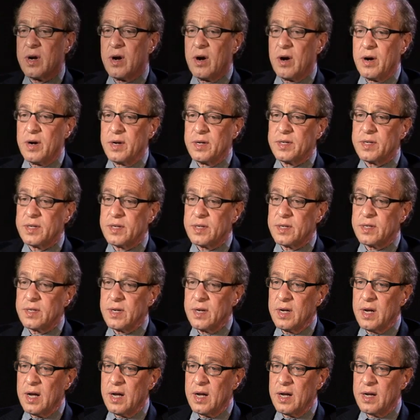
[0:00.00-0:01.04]
cars
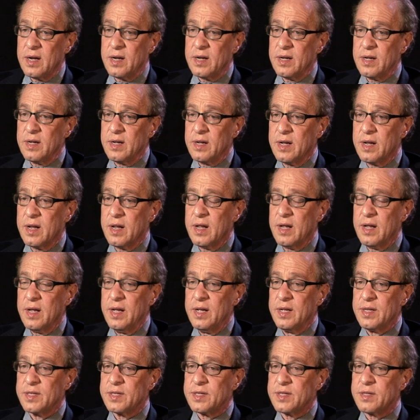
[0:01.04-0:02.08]
uh,
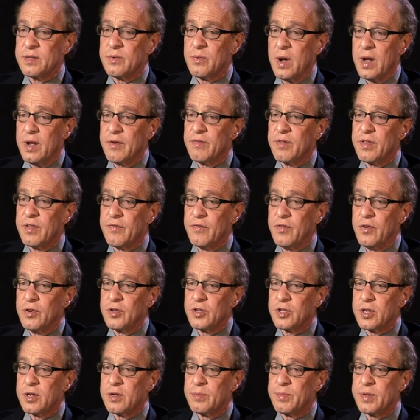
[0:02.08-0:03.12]
is the wave of the
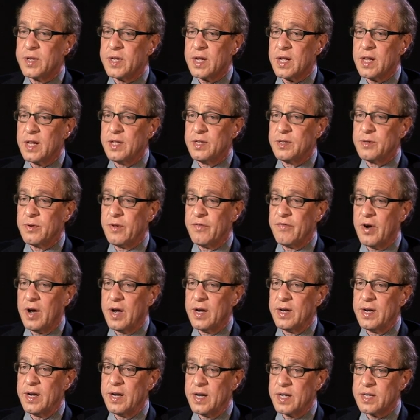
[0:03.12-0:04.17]
future, particularly as we
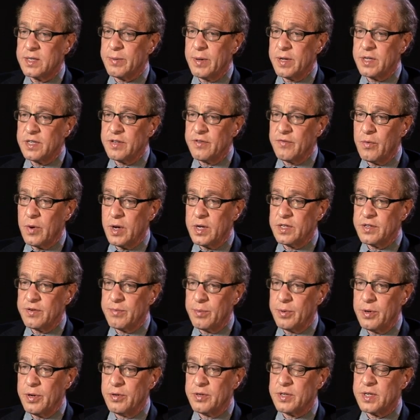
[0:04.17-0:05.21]
find inexpensive ways
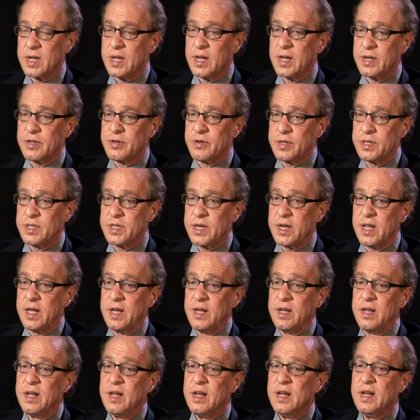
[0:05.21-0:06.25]
of producing
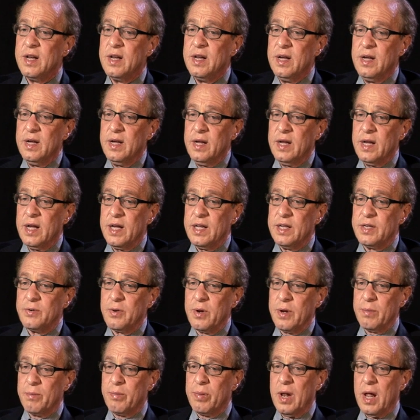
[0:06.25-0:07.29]
electricity, as
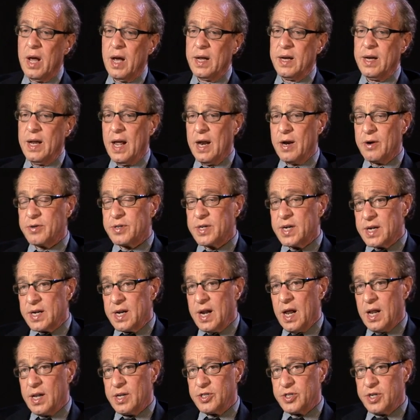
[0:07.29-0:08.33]
we apply
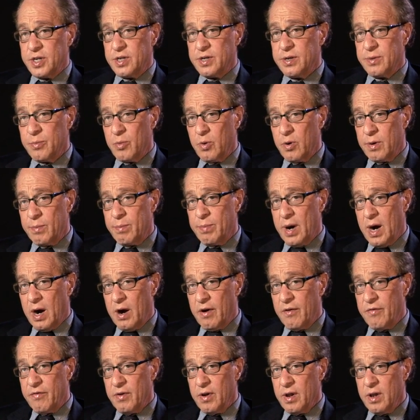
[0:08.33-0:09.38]
nanotechnology to more
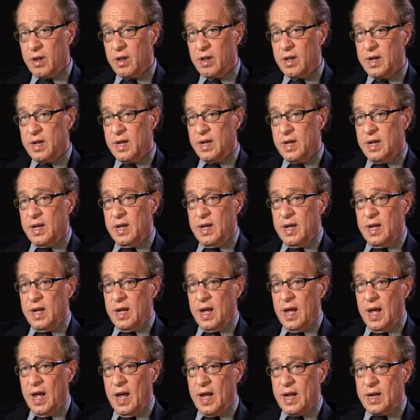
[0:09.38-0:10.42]
powerful
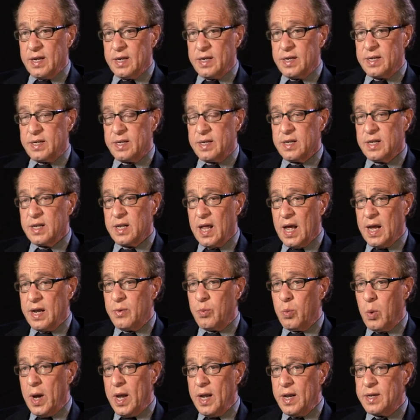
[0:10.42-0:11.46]
and
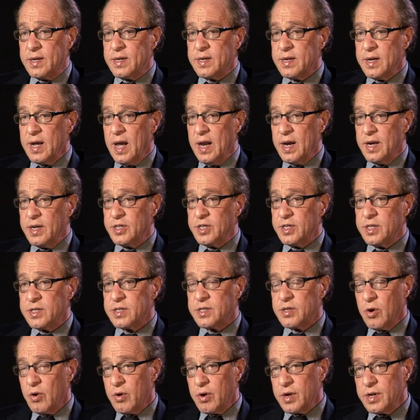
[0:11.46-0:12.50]
lightweight energy
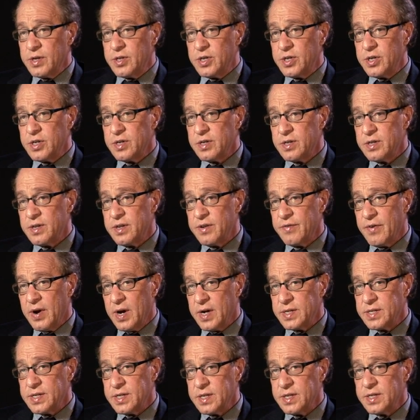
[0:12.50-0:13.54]
storage
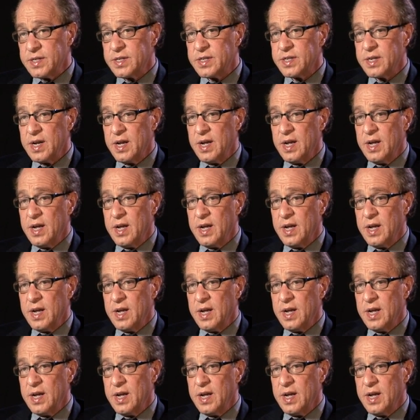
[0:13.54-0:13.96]
devices.